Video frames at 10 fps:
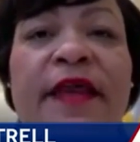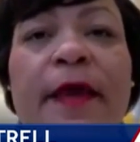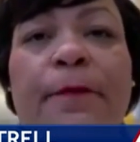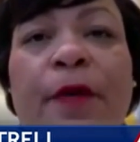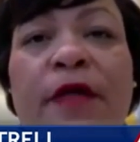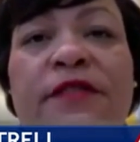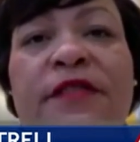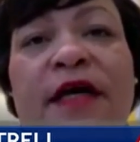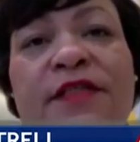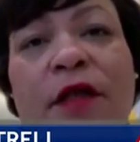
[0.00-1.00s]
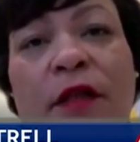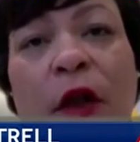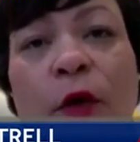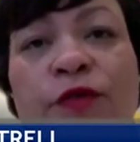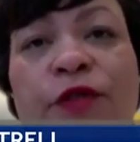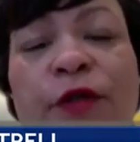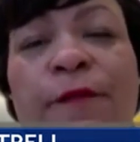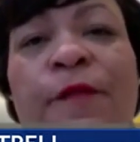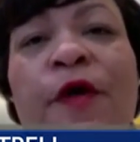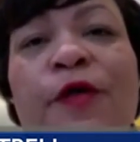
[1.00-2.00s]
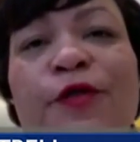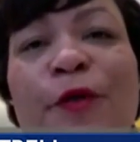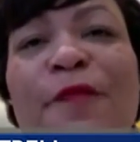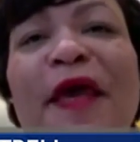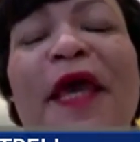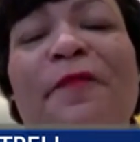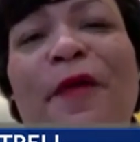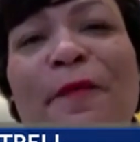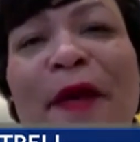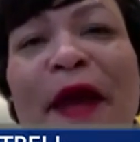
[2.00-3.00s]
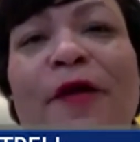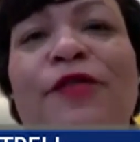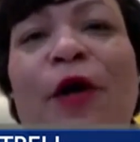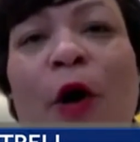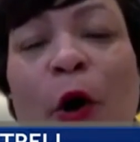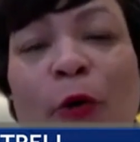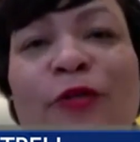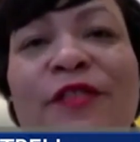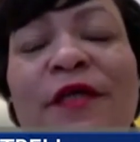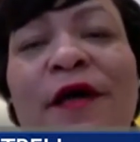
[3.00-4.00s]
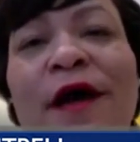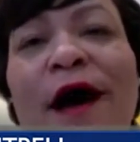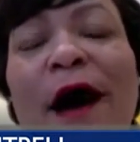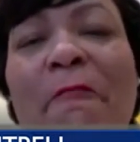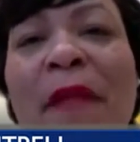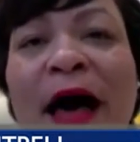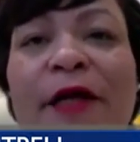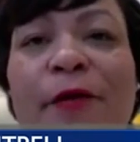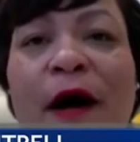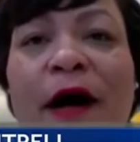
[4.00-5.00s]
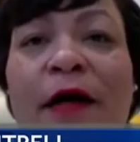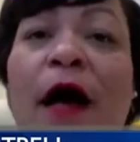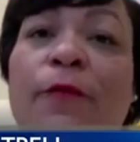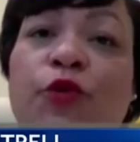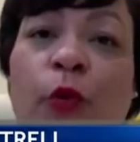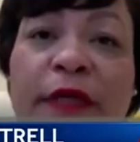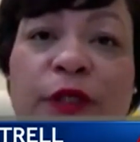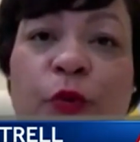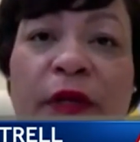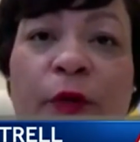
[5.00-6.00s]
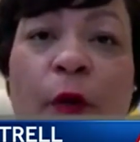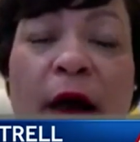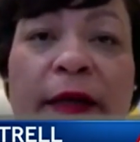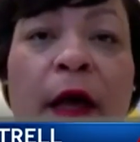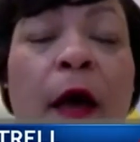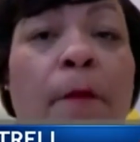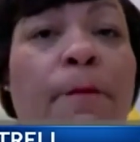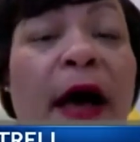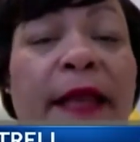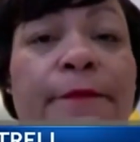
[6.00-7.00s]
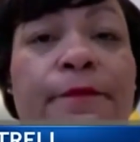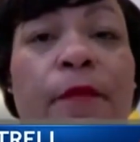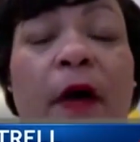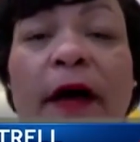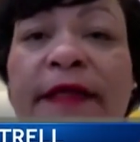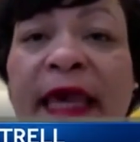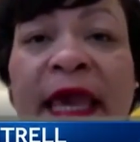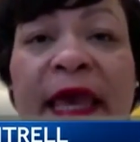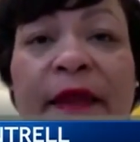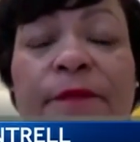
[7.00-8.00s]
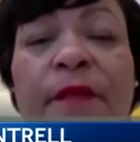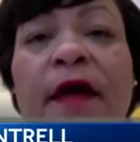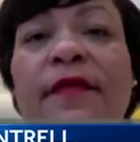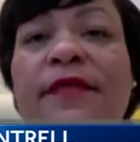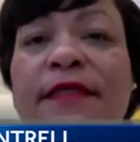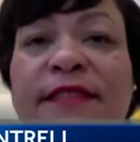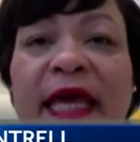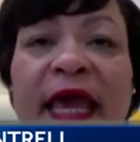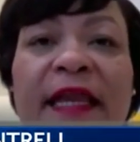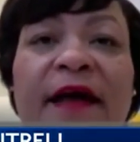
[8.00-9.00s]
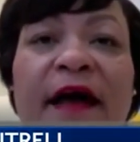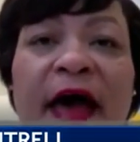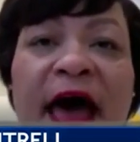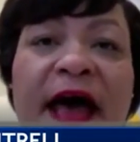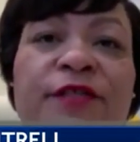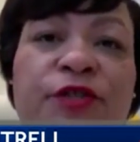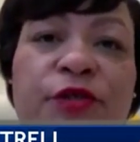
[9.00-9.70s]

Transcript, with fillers: then it puts us closer to being prepared to host uh, Mardi Gras come 2021. But again, the data has